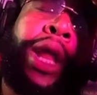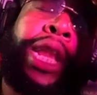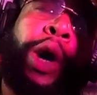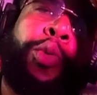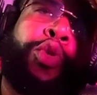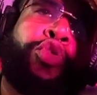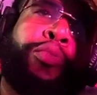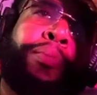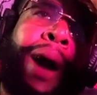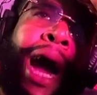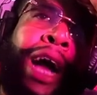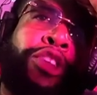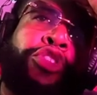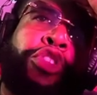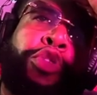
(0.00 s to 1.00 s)
that one
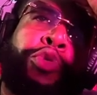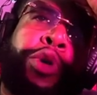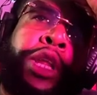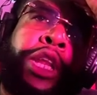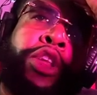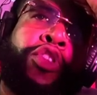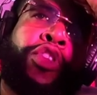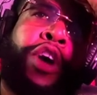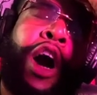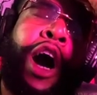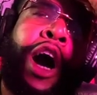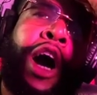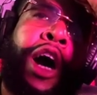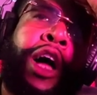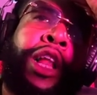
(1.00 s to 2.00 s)
that was
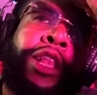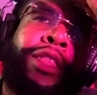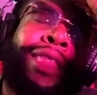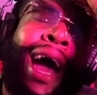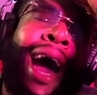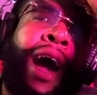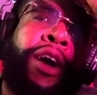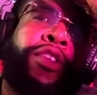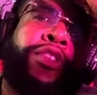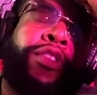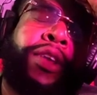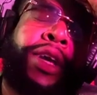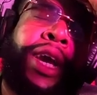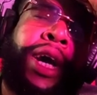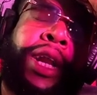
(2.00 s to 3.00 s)
mastering is
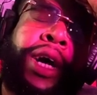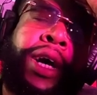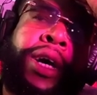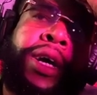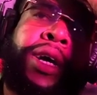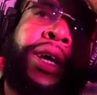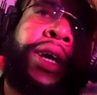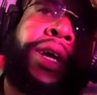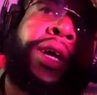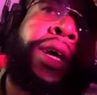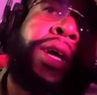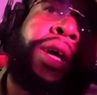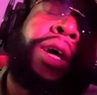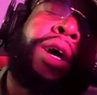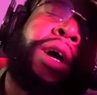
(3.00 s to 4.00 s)
called Dance
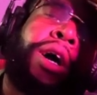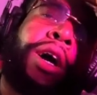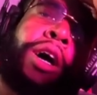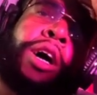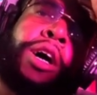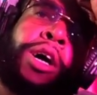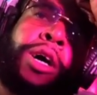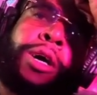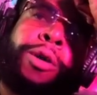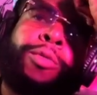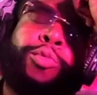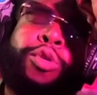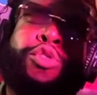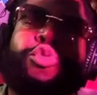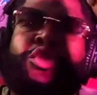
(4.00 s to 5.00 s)
Together,
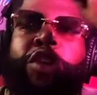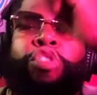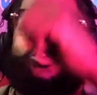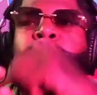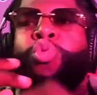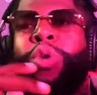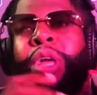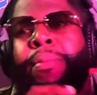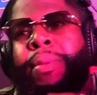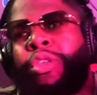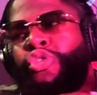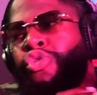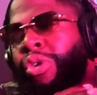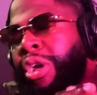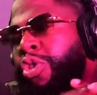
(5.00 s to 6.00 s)

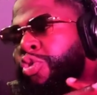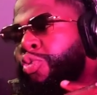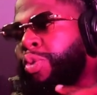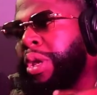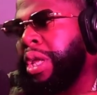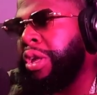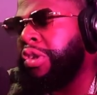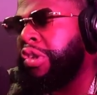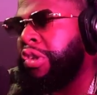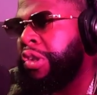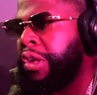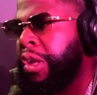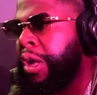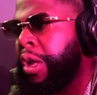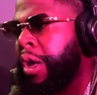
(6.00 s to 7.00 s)
which was a tune I've been
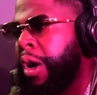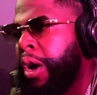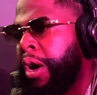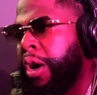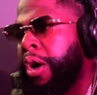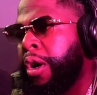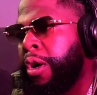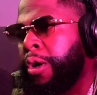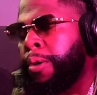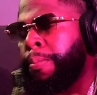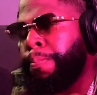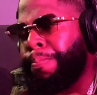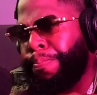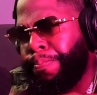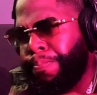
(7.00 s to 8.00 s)
trying to release,
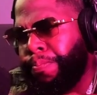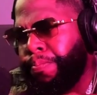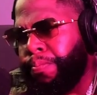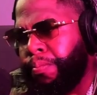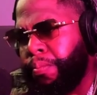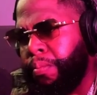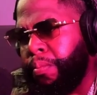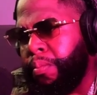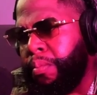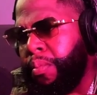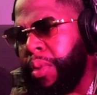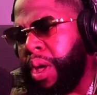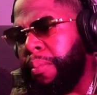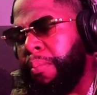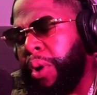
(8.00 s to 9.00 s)

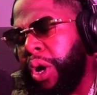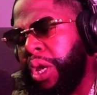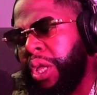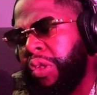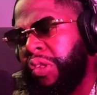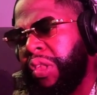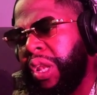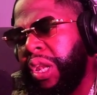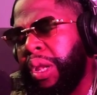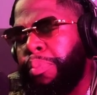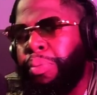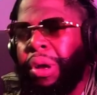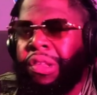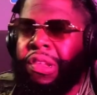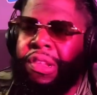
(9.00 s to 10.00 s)

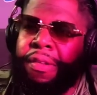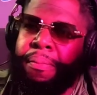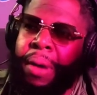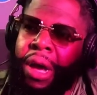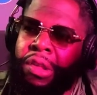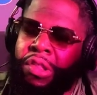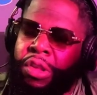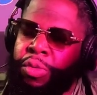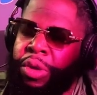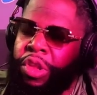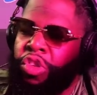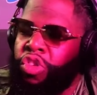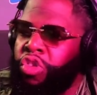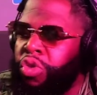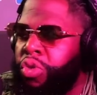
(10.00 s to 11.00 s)
but it's still in the
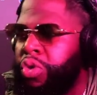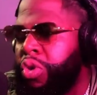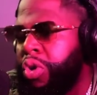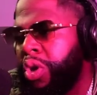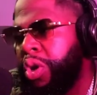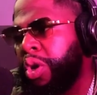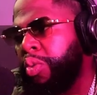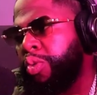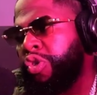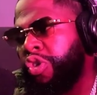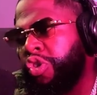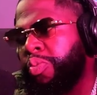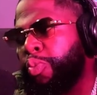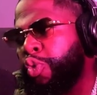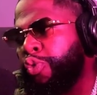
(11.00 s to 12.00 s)
process of mastering,
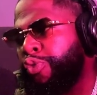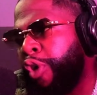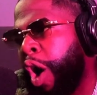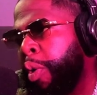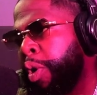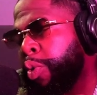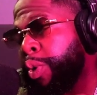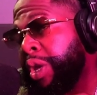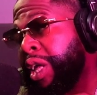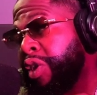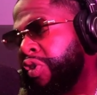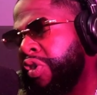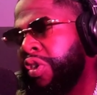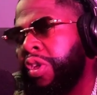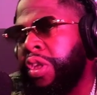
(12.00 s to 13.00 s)
so we just
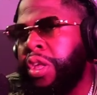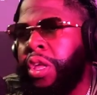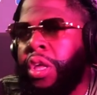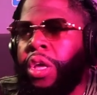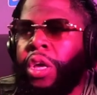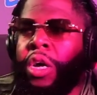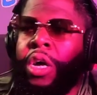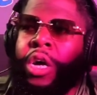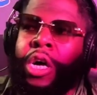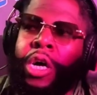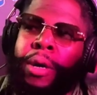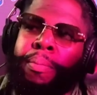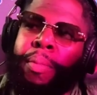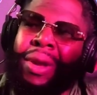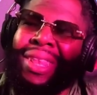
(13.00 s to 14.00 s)
move forward with
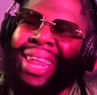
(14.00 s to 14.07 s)
this.